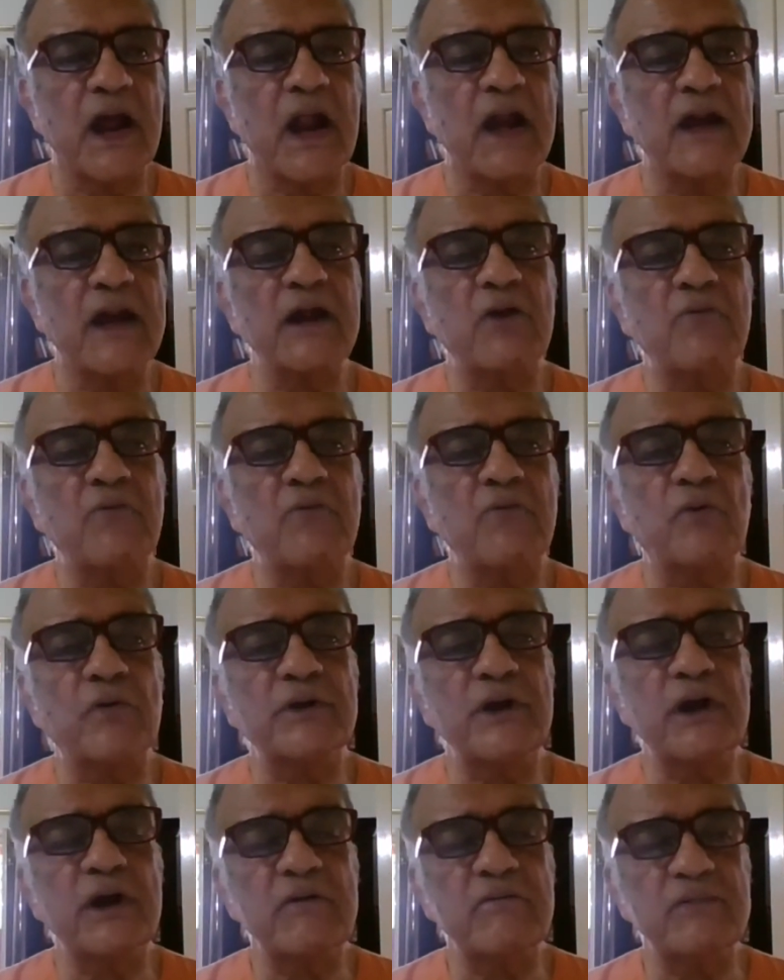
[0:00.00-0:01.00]
and
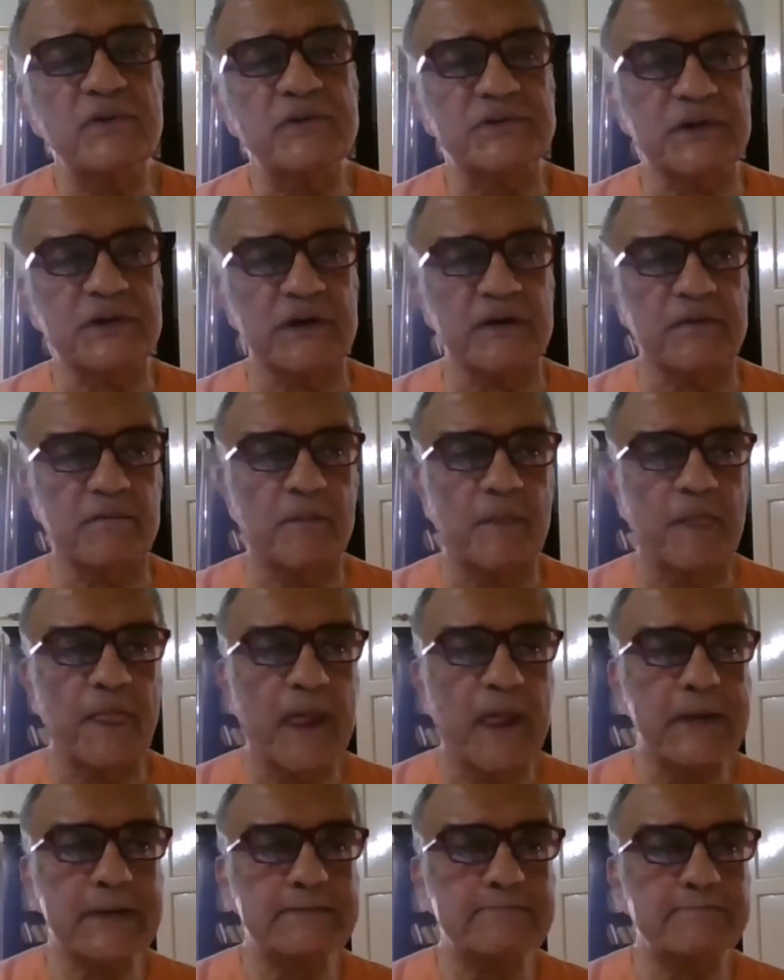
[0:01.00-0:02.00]
therefore the division
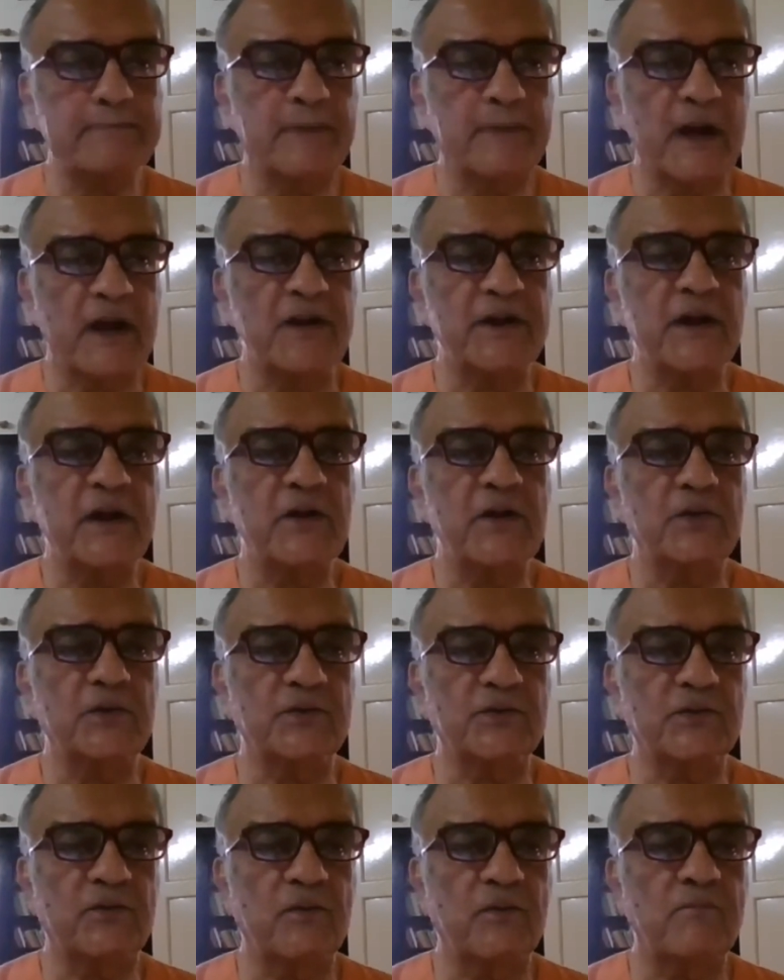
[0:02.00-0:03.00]

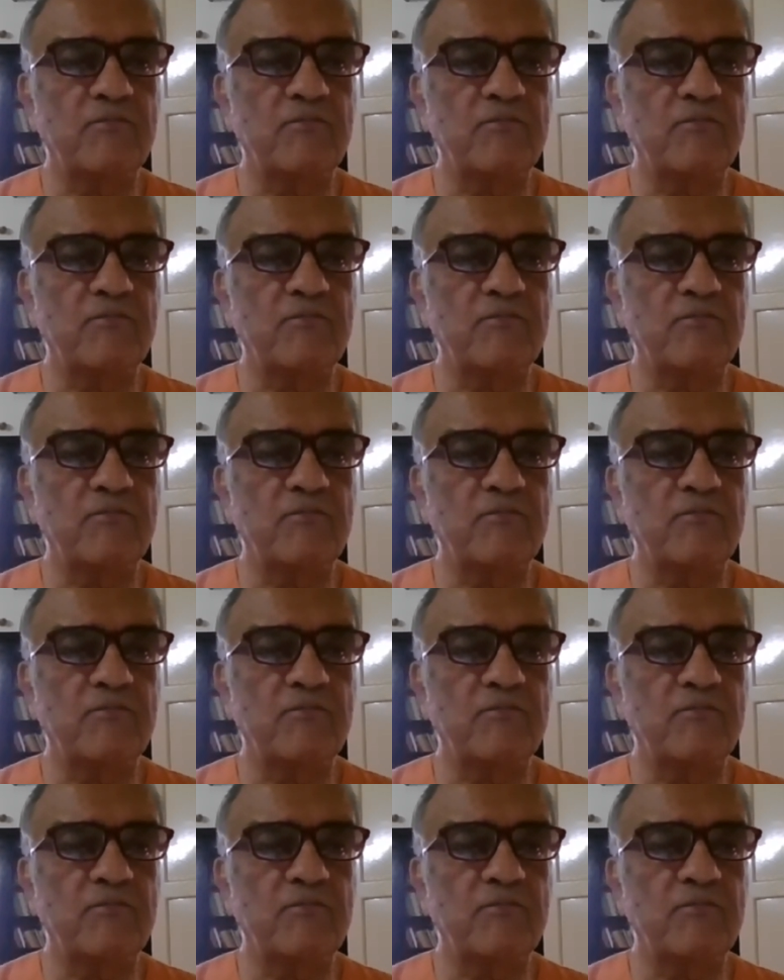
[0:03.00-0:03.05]
continues,